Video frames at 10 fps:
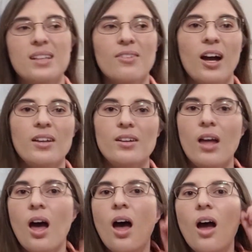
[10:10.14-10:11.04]
gotten
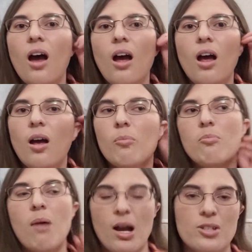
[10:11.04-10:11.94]

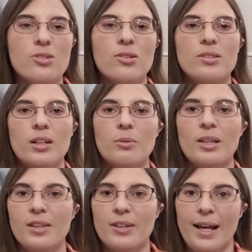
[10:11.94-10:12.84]
monstrous here. We
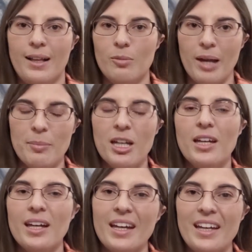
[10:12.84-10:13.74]
live in Alabama
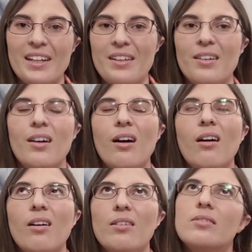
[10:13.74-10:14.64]
and it
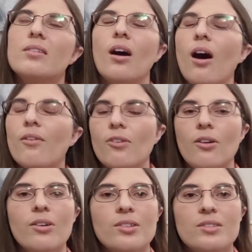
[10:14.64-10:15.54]
was awful.